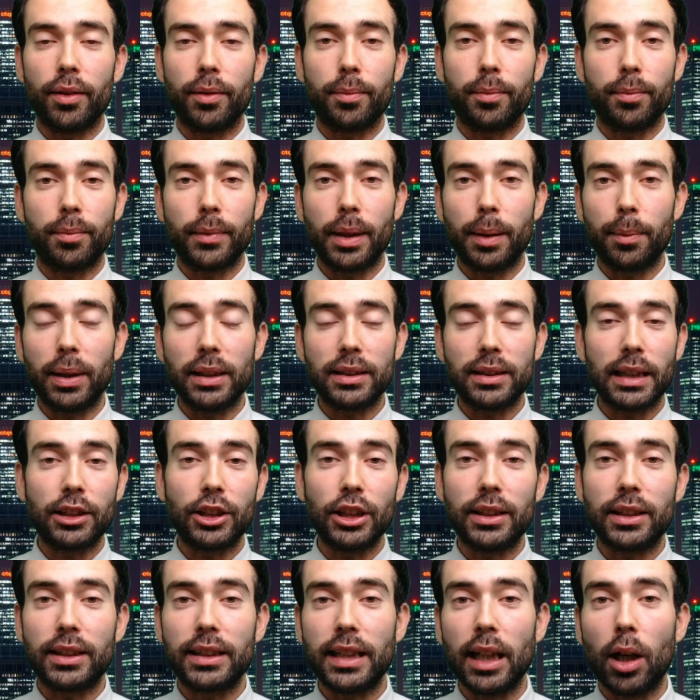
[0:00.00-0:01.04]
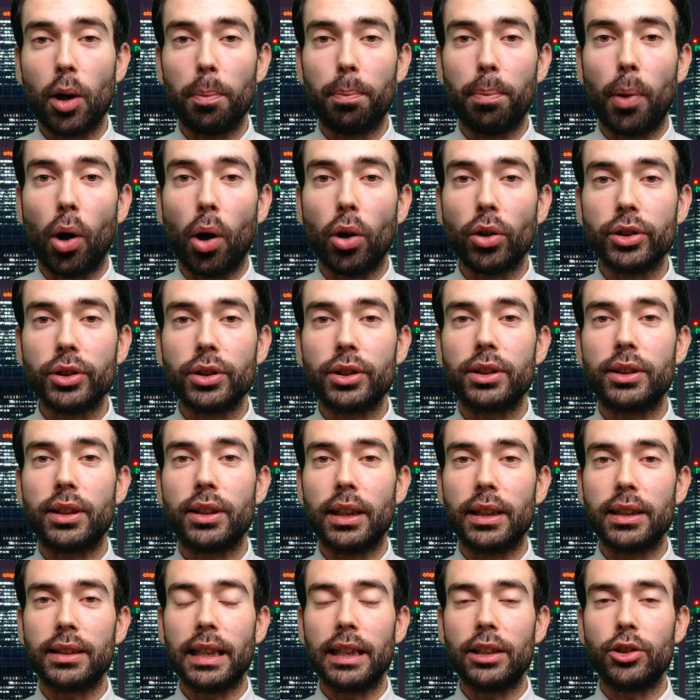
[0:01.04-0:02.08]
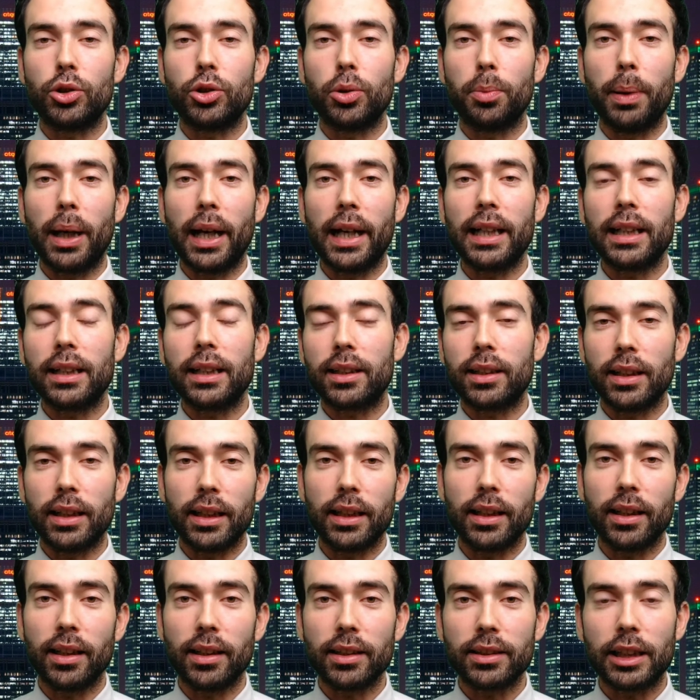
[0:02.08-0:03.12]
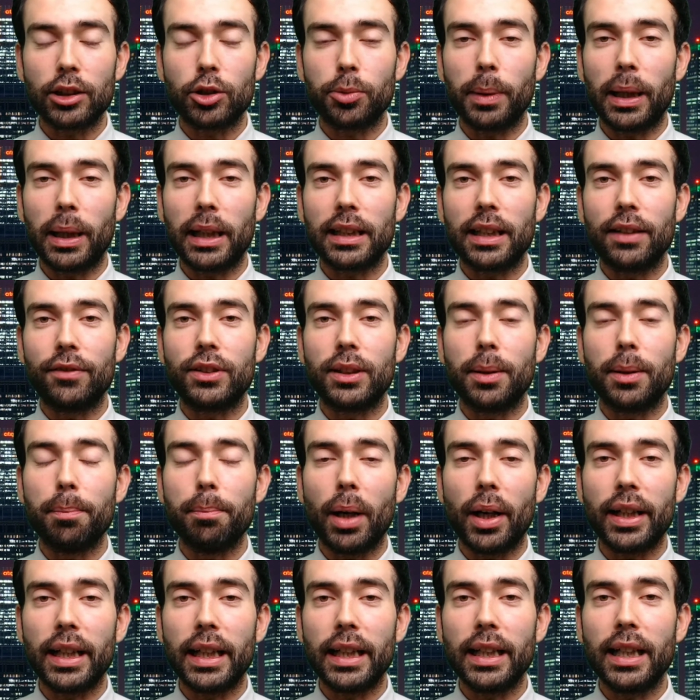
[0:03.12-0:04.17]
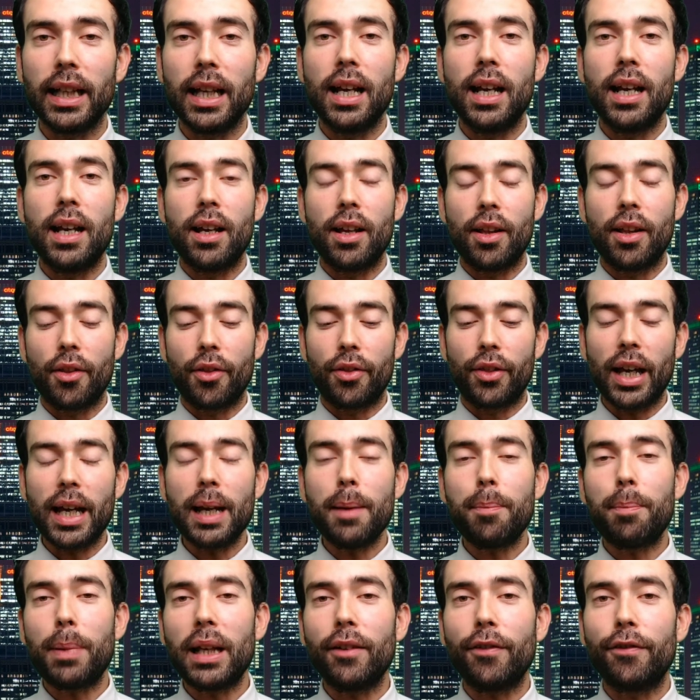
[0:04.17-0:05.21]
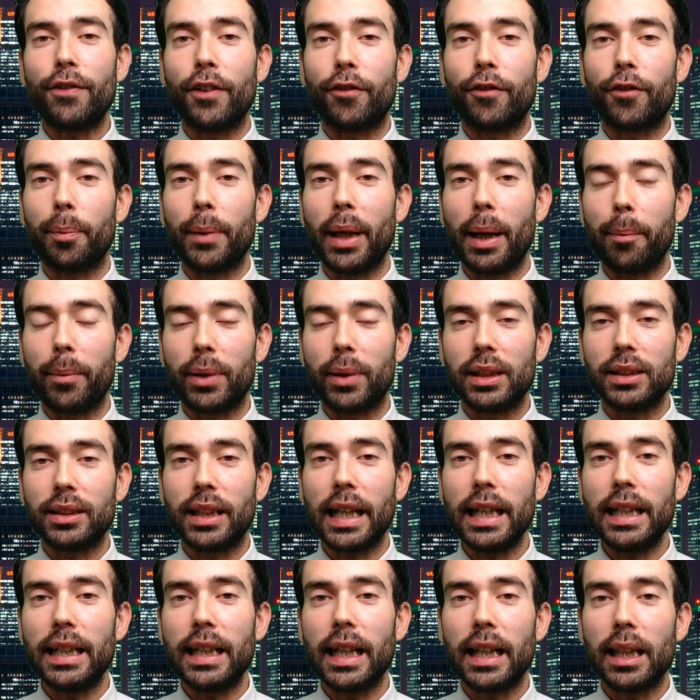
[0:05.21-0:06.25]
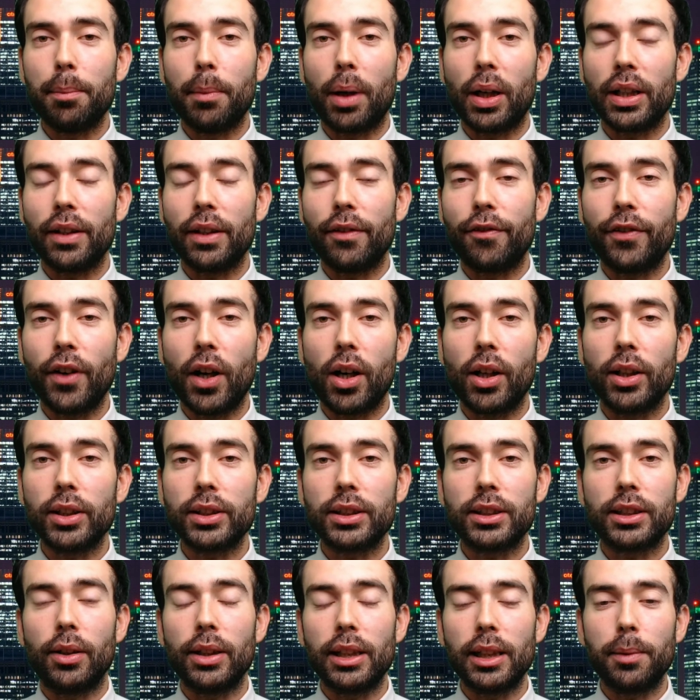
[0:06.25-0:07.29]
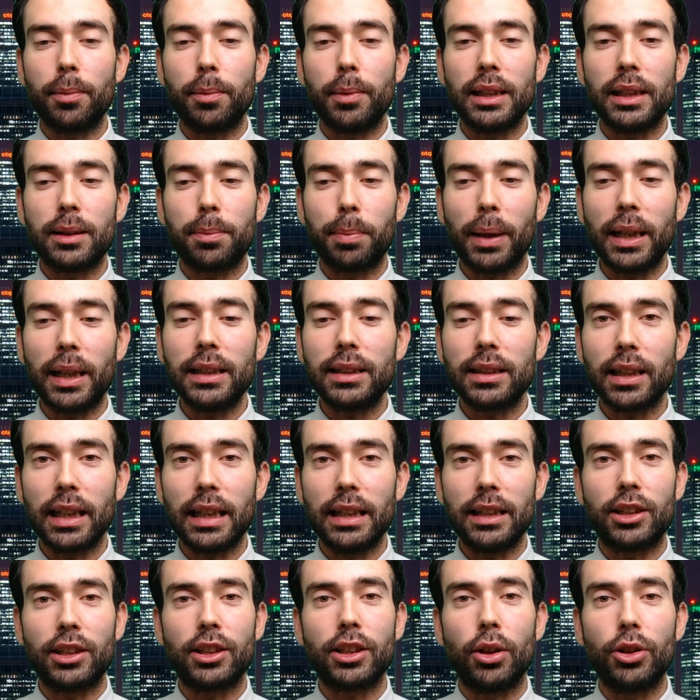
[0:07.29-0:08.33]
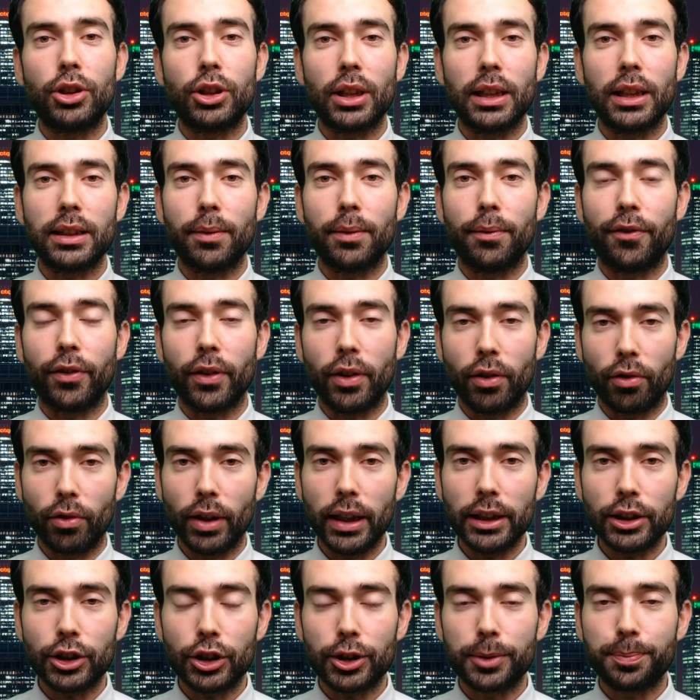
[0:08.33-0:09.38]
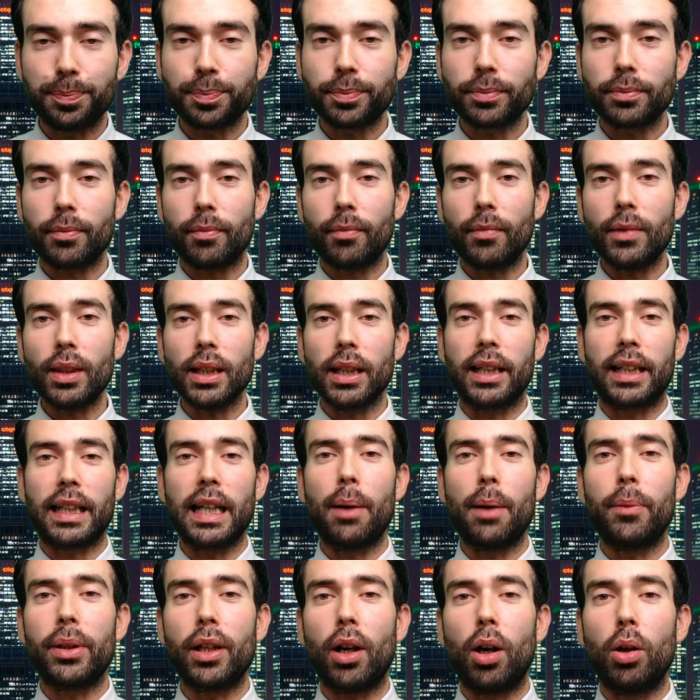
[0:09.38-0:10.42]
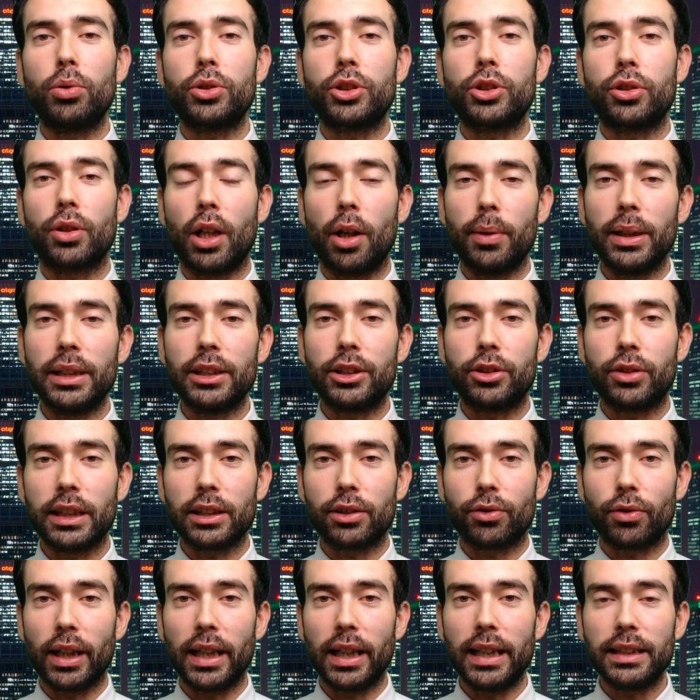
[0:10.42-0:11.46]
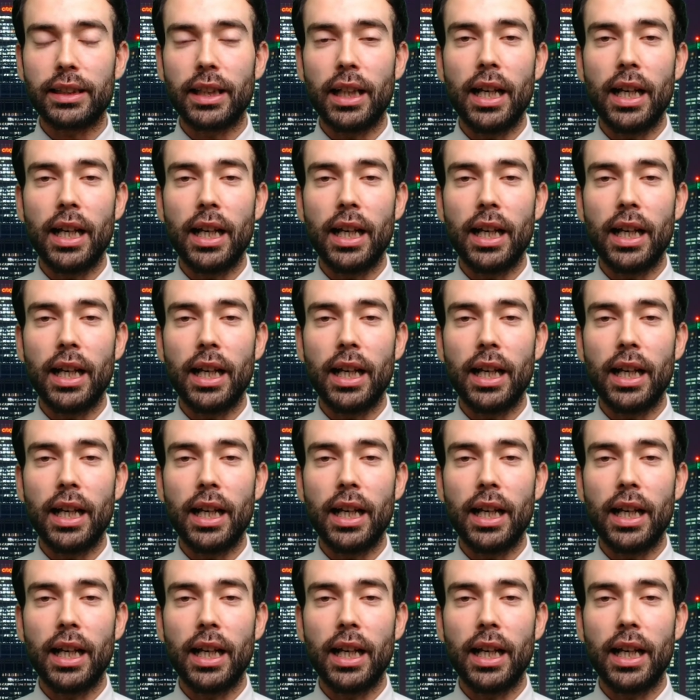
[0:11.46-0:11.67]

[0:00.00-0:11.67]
they essentially sell bonds to the central bank, and the central bank gives them money. They benefit from that because they get the money first. So it's basically socialism for the rich. Again, with ultra low interest rates,